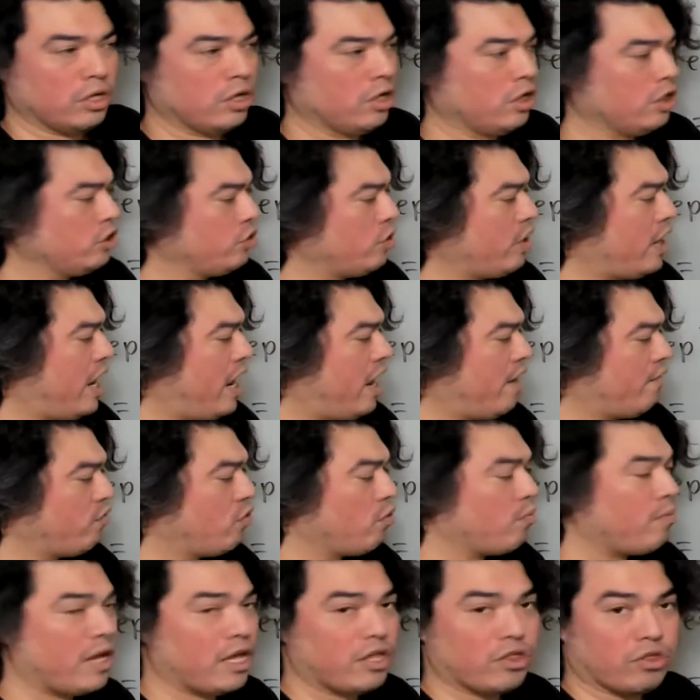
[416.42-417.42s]
So I have to
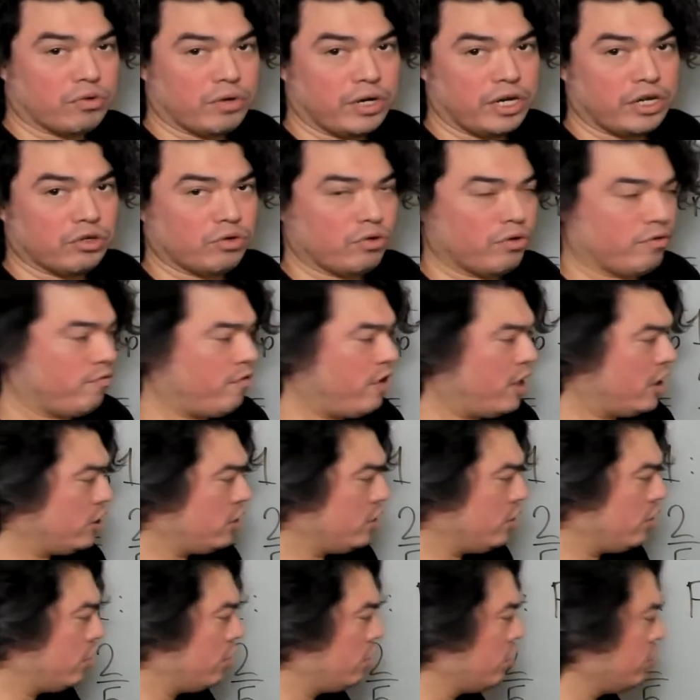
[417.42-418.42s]
make 3 into a
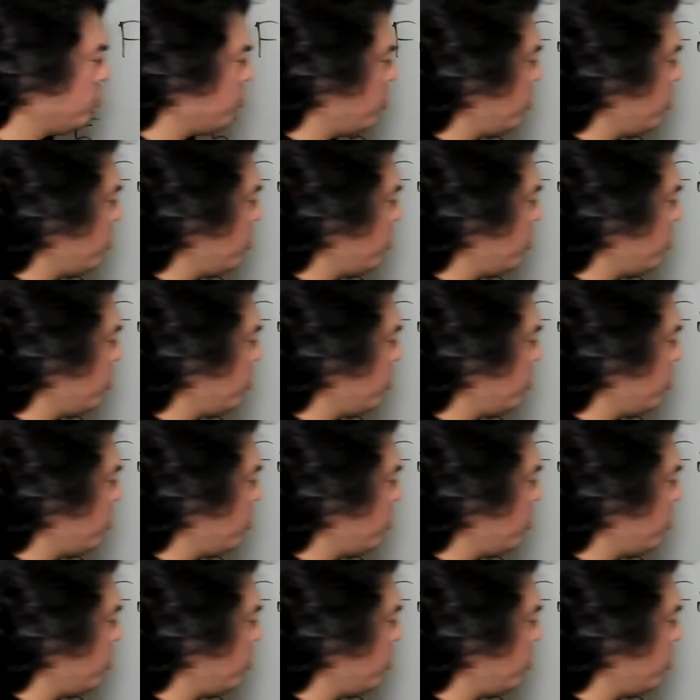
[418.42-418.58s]
fraction. So